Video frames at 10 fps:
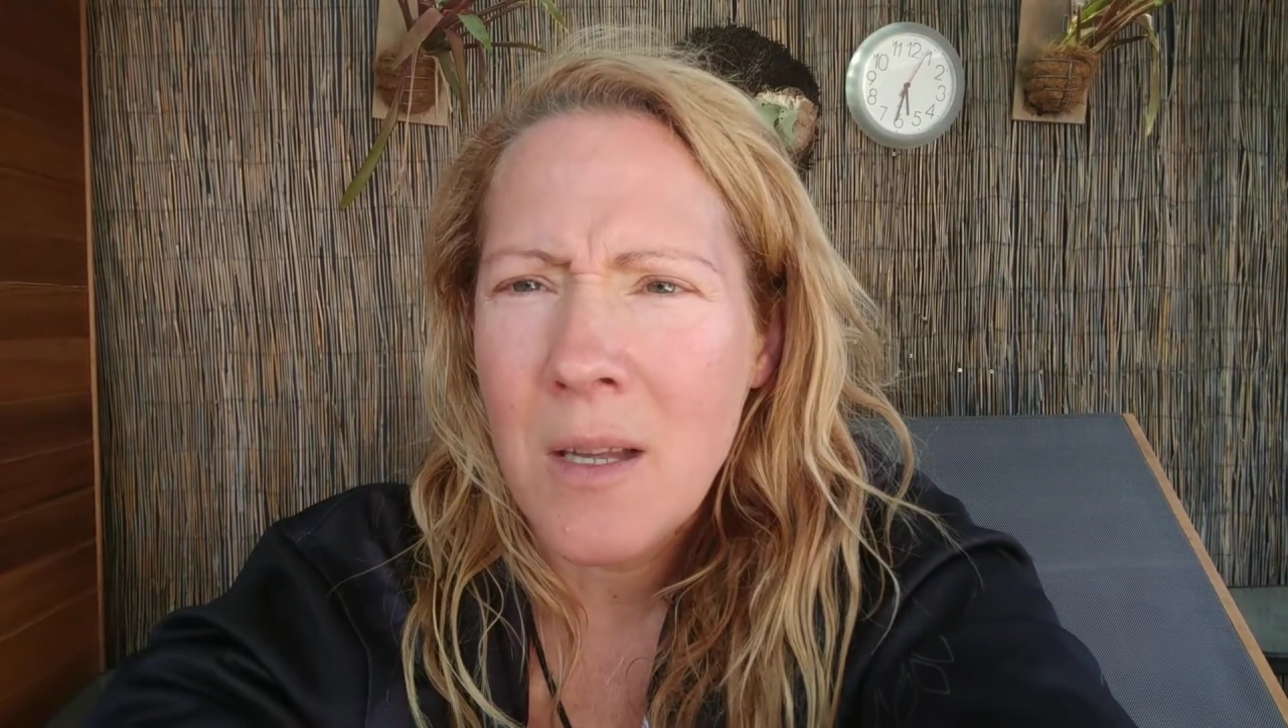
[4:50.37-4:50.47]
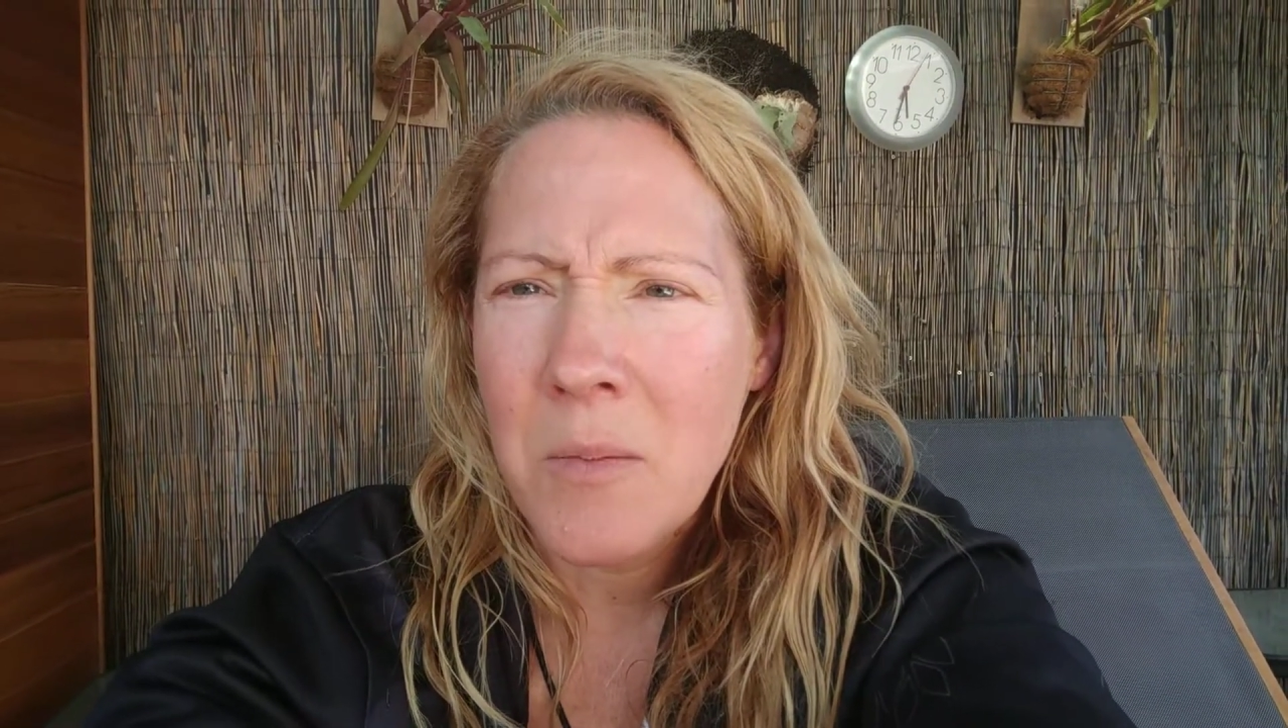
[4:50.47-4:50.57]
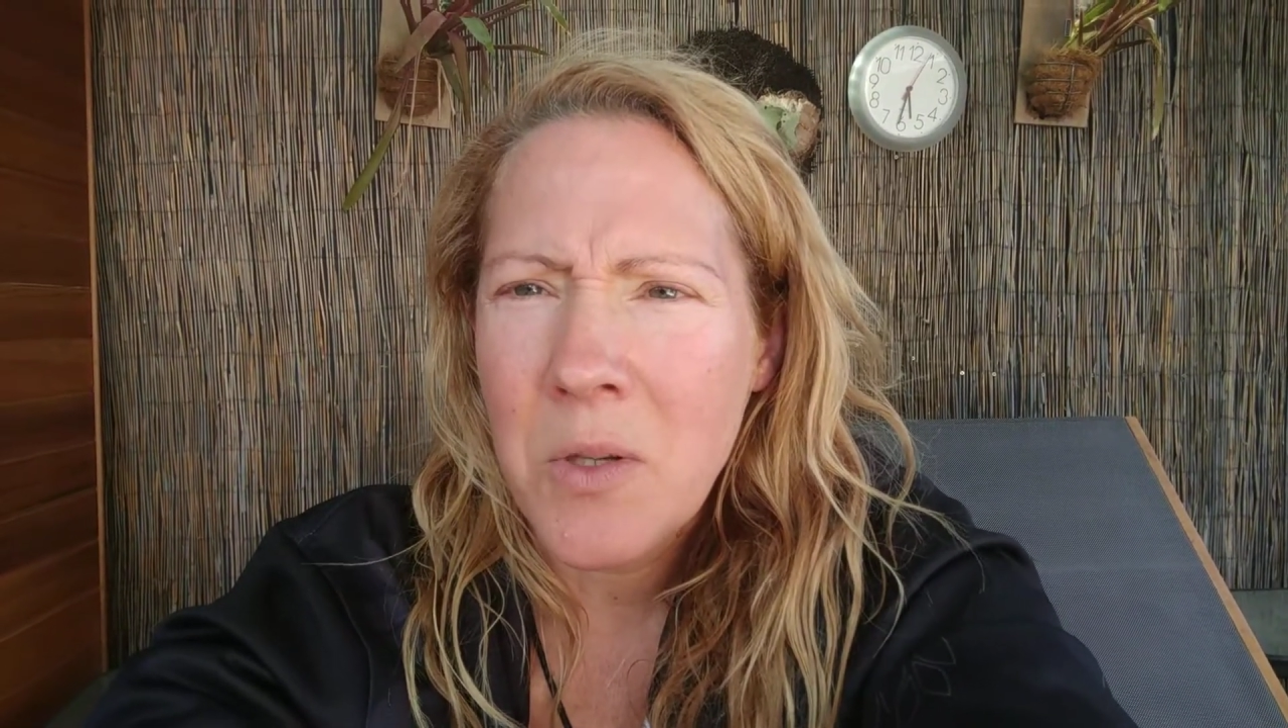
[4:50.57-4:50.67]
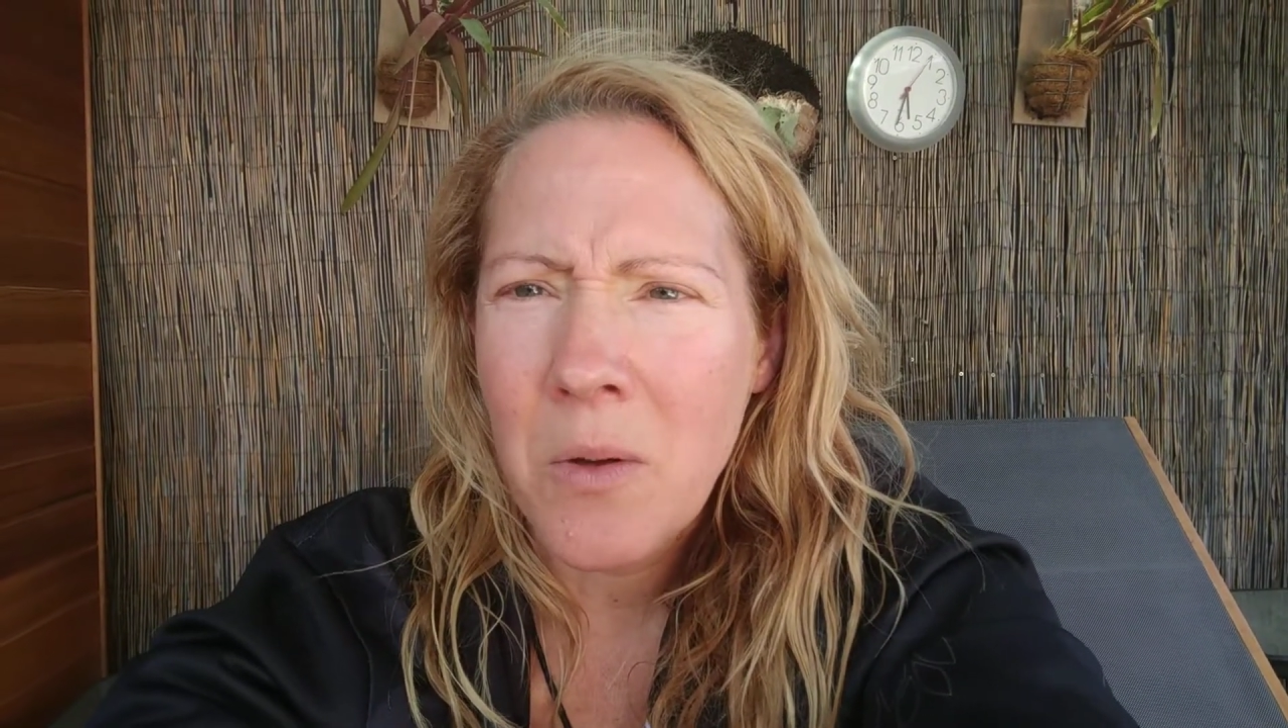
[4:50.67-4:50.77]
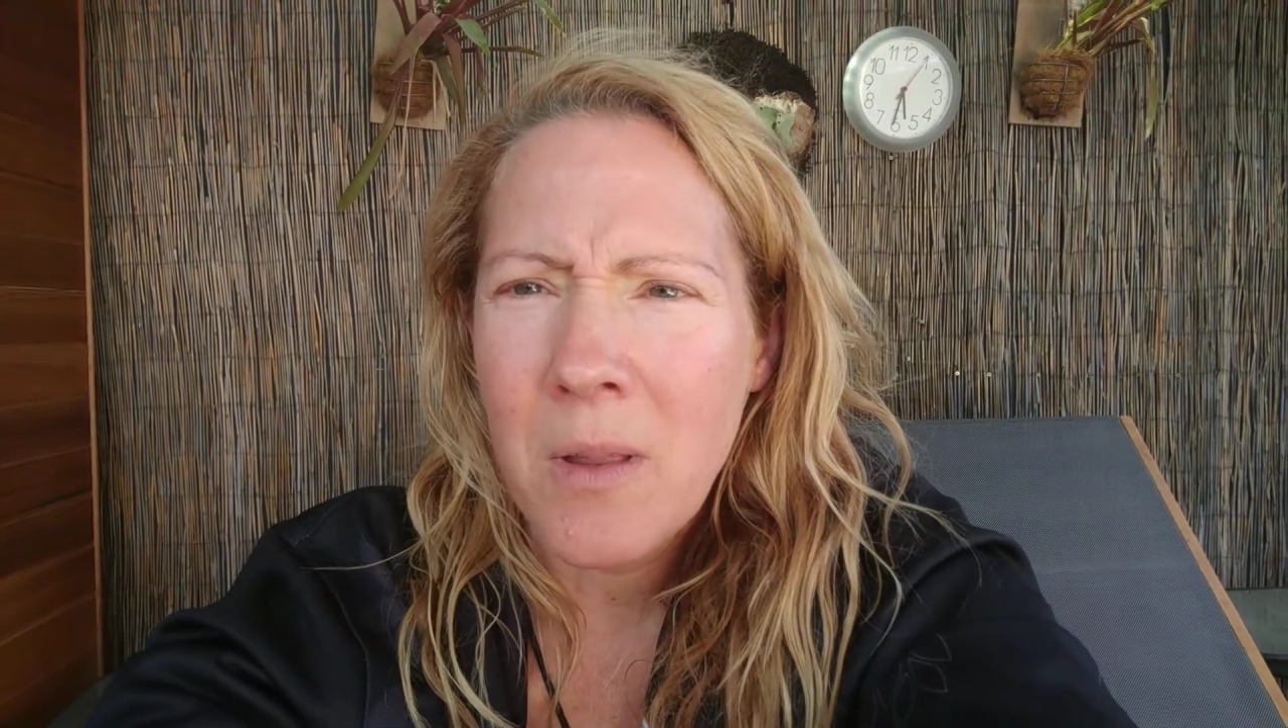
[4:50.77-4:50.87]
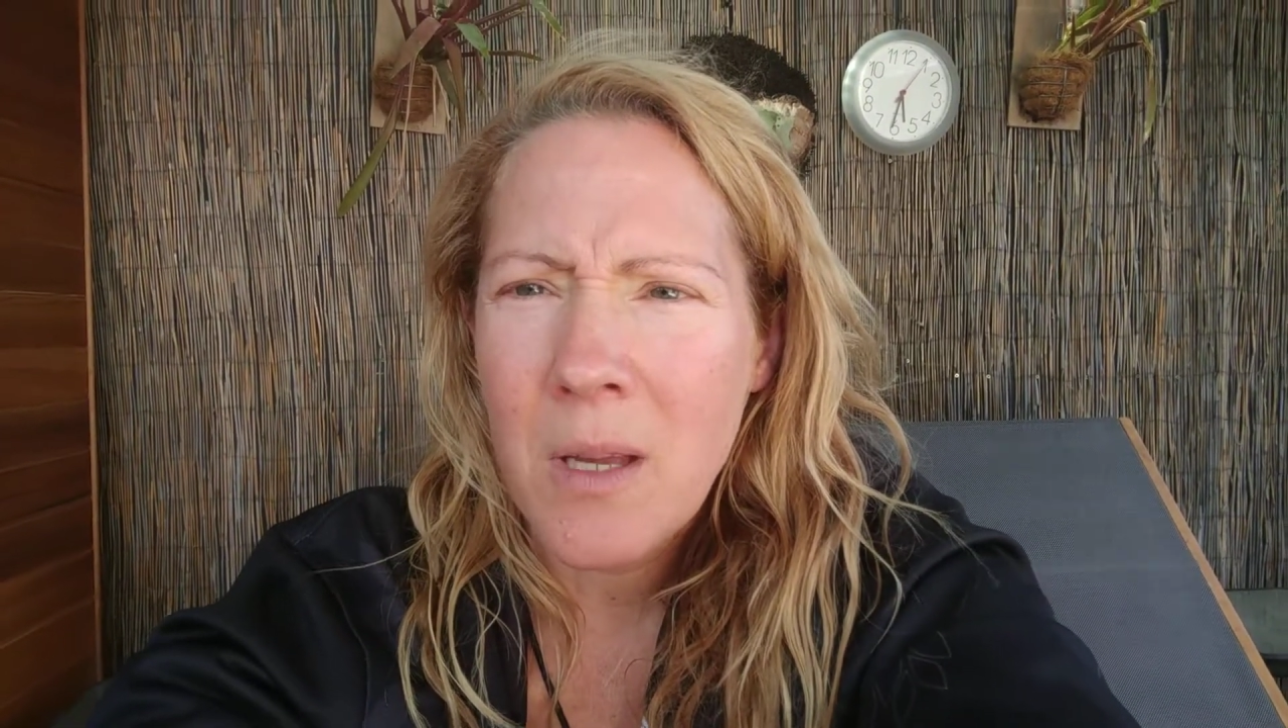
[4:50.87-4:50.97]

that I'm doing